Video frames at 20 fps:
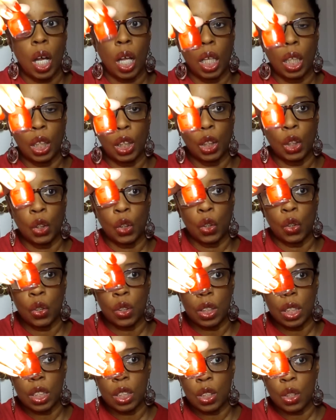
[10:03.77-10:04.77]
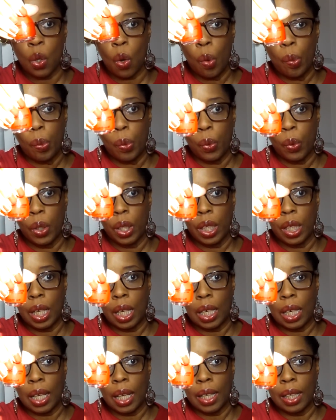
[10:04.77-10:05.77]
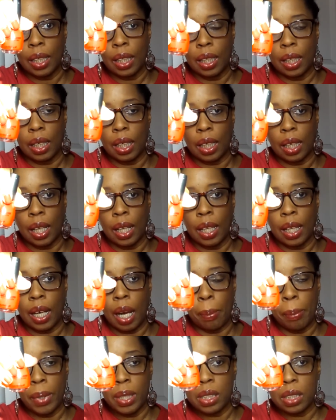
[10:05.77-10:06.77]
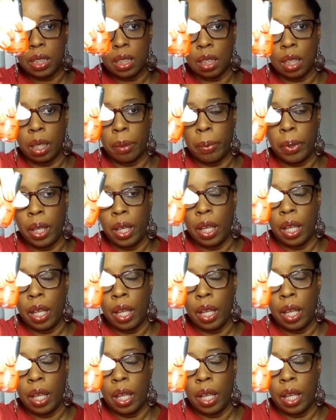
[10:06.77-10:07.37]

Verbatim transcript: Colors. It's so pretty. I like it. I like it. I messed it up.